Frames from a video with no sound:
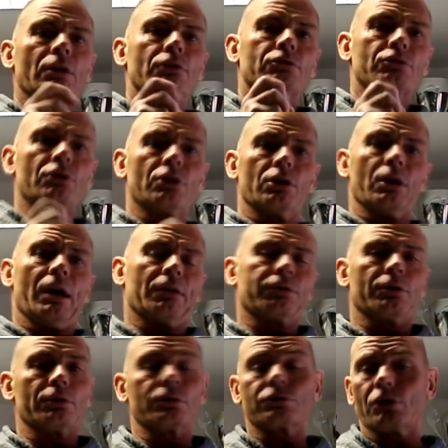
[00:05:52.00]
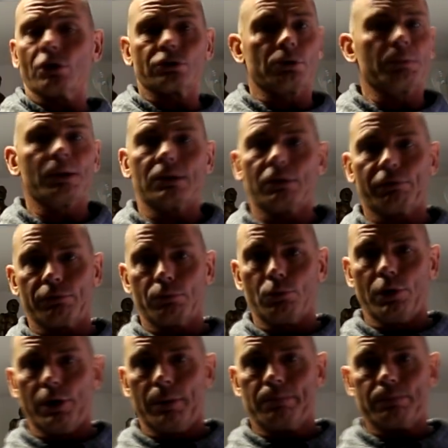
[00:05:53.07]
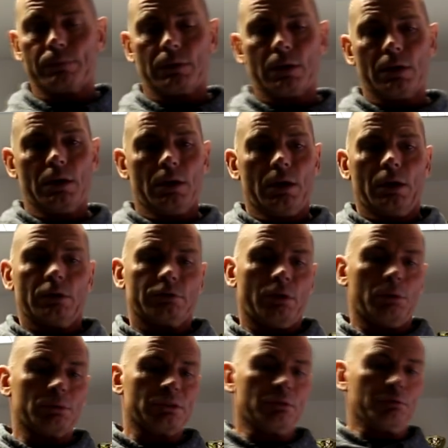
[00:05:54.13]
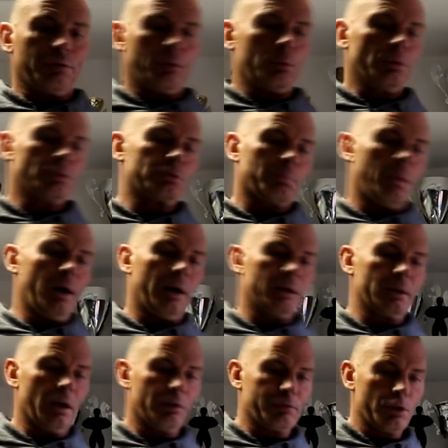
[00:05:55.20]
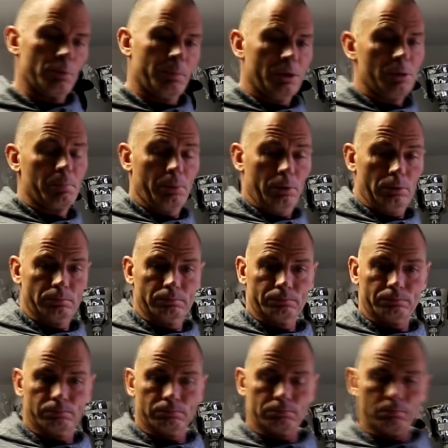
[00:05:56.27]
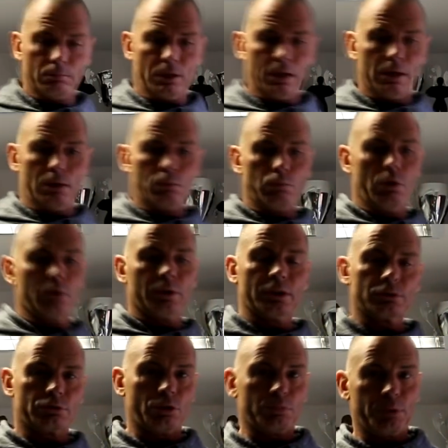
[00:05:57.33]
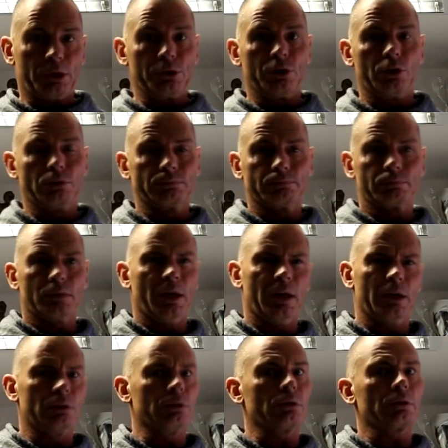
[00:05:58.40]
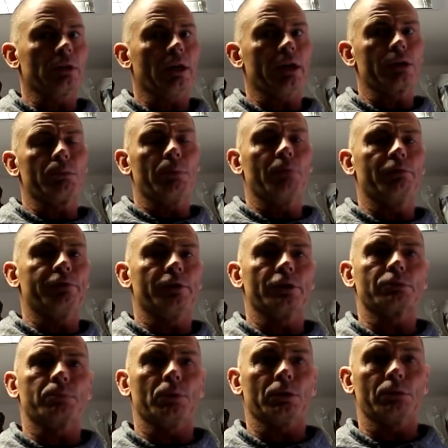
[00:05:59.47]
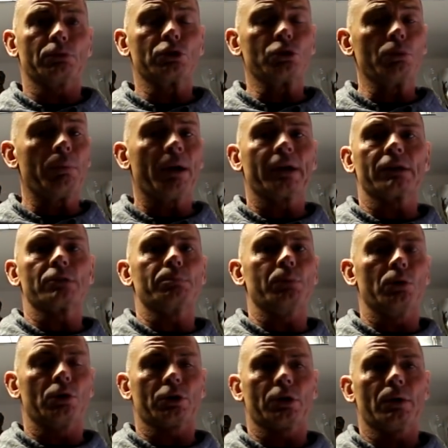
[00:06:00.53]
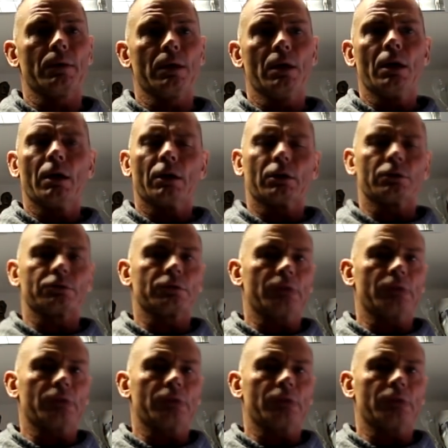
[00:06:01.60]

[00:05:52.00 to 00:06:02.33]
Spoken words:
So I thought there's got to be a different way. So I was influenced by a few people. One is Doug Brignall. Look the guy up on Facebook and do buy his book, because